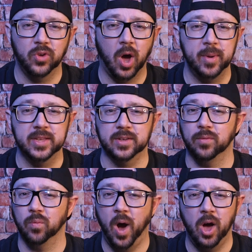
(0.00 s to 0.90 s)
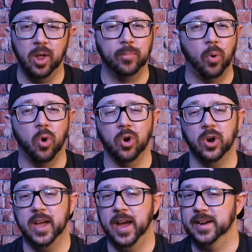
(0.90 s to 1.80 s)
tummies of wild boar
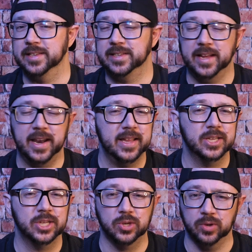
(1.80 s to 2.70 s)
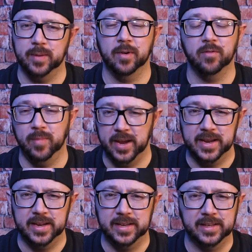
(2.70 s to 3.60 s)
and a steady stream of
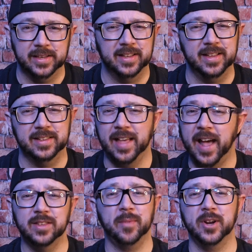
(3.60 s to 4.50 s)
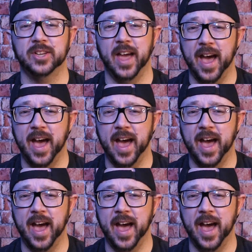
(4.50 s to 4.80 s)
mead. Is that so much to